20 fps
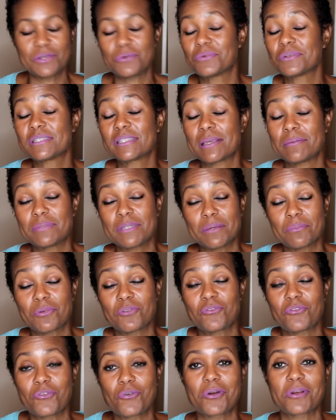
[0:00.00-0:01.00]
It was
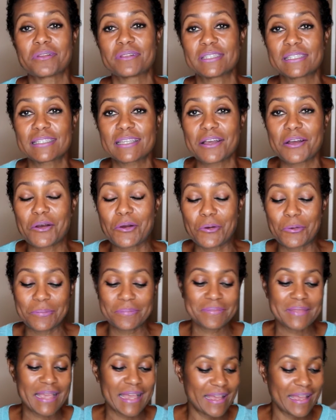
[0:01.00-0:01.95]
September 4th, so